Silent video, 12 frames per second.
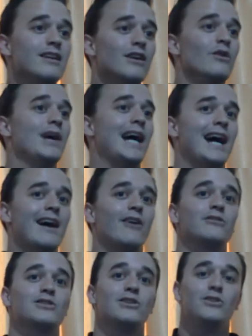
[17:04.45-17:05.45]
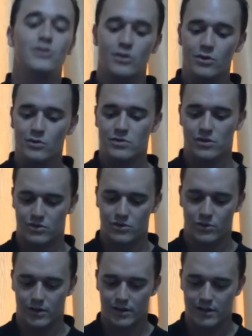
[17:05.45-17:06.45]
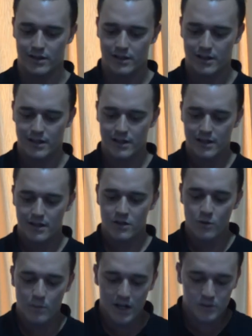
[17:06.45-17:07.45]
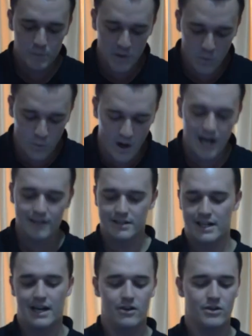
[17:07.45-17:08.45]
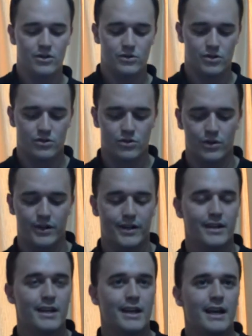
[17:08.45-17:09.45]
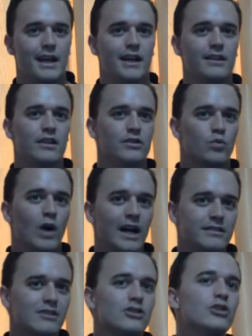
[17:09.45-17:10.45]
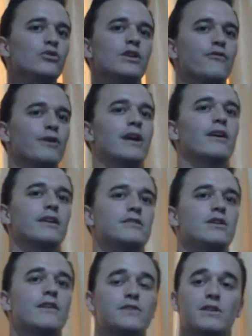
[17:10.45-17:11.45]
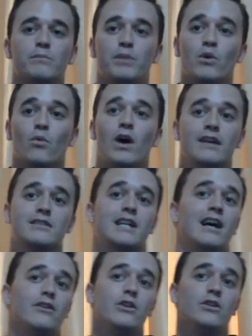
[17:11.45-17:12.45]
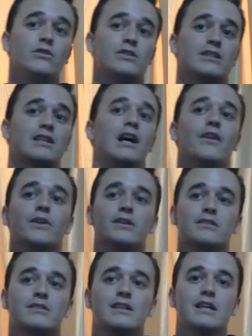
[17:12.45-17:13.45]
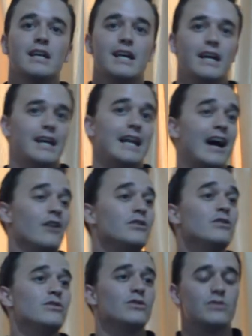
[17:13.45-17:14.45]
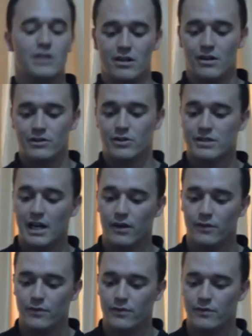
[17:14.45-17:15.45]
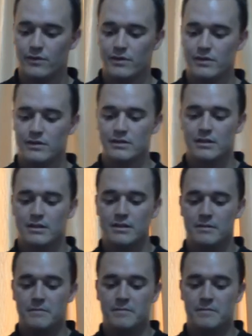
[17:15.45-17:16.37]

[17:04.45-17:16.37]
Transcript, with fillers: know how to use yeah, the sword. Right. Yeah. yeah. You must be wise in how you use the sword. And there's wise in two different areas. You have to be wise in how you use it to others, and how you use it on yourself. Yeah. Mm.